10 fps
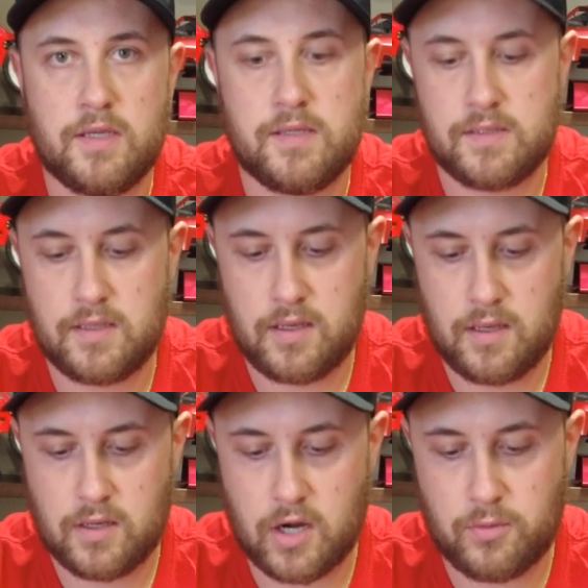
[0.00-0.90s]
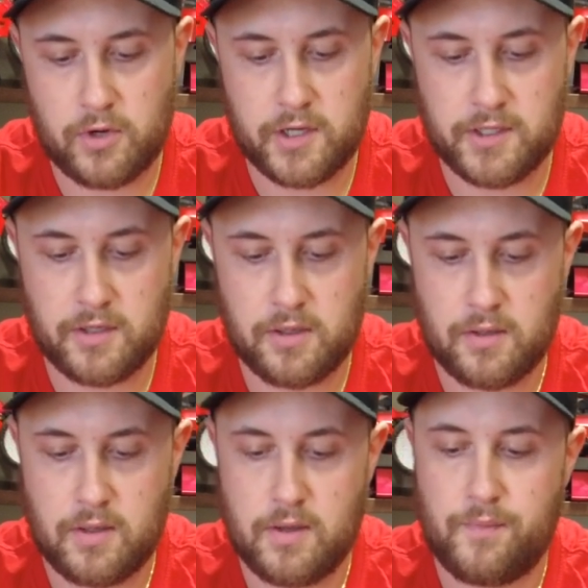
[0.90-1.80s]
is the carburetor.
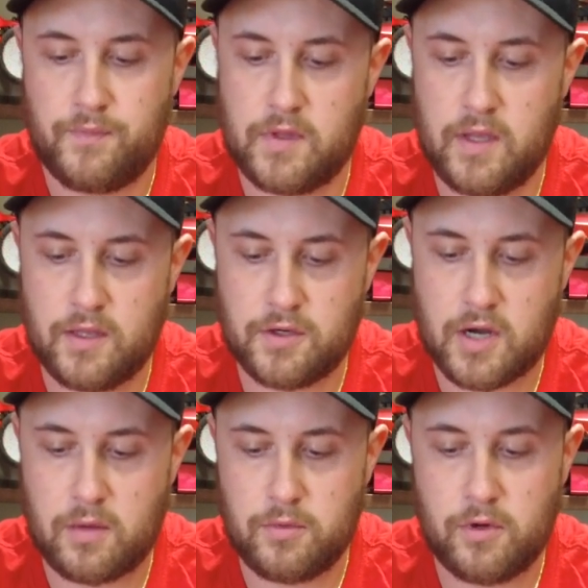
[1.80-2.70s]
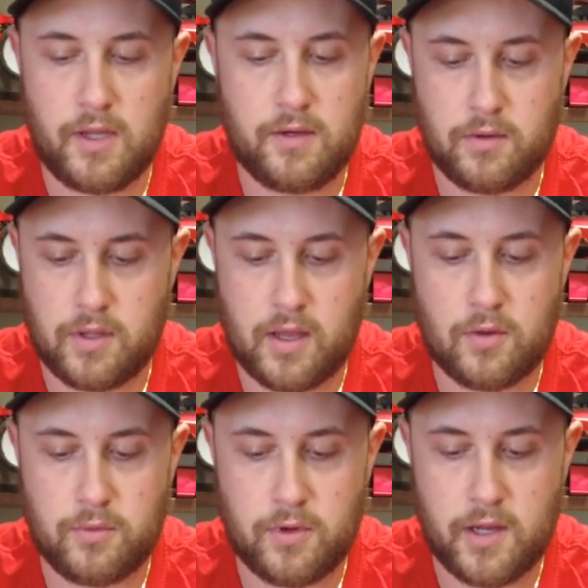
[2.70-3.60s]
The other
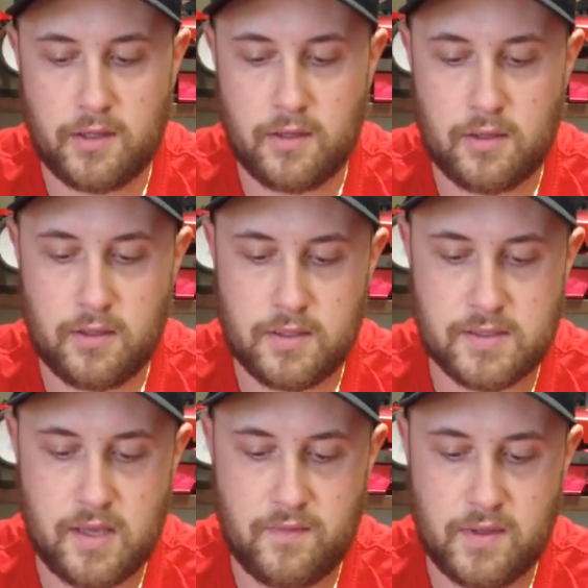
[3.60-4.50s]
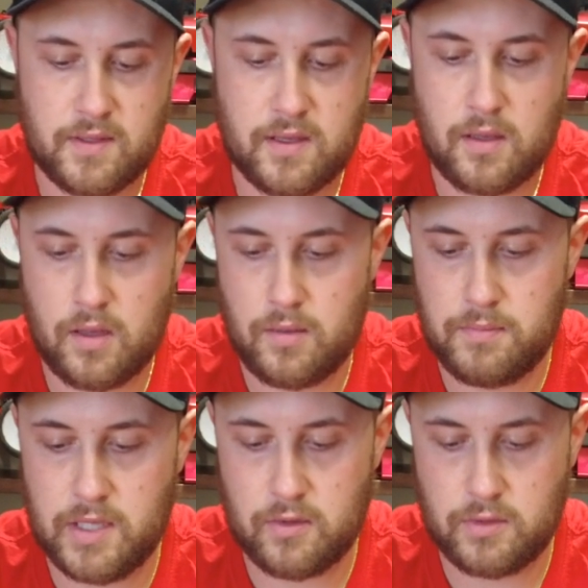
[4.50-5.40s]
carburetor is having the
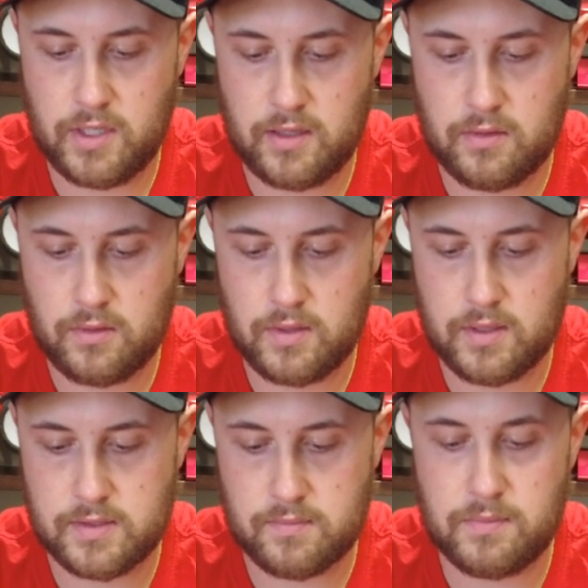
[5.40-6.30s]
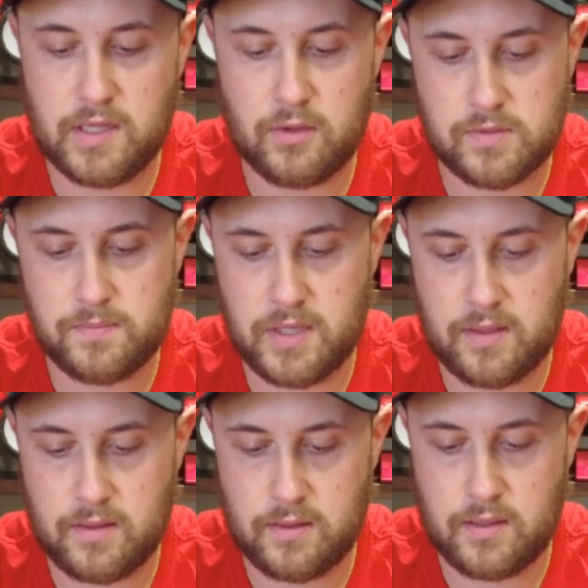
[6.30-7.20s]
middle
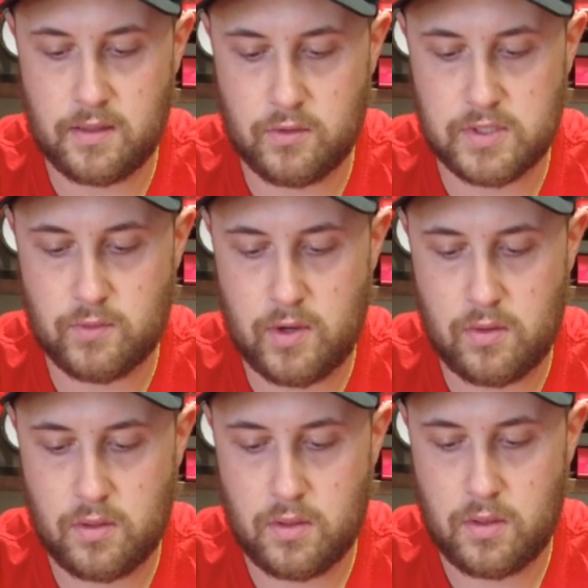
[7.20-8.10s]
speed needle as well.